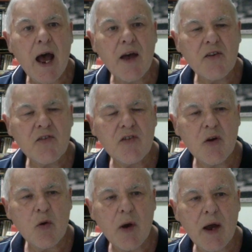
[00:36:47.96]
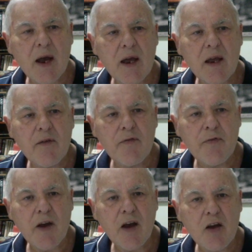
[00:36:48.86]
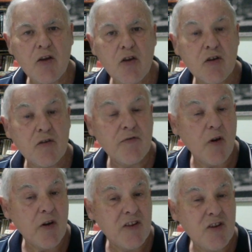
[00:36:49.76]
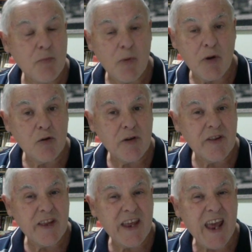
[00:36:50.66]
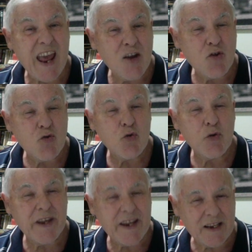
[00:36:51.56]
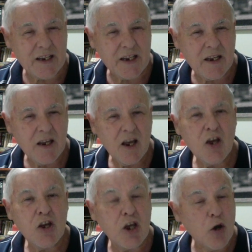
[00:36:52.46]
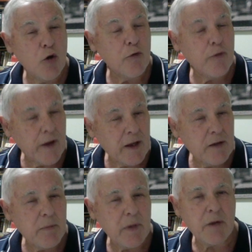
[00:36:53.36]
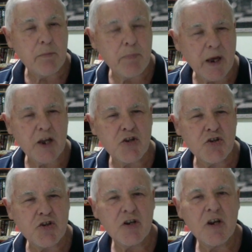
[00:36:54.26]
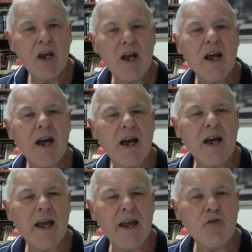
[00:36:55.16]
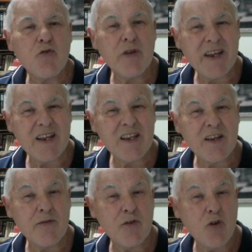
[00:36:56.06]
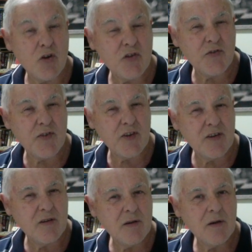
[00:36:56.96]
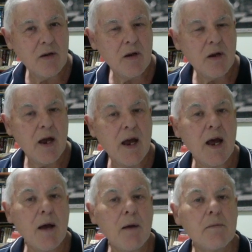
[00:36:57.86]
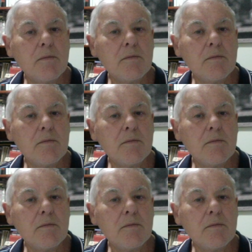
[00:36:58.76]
So if you could find, you might look at the Andrew Kelly GoFundMe page. Andrew Kelly of Gosford, Gosford,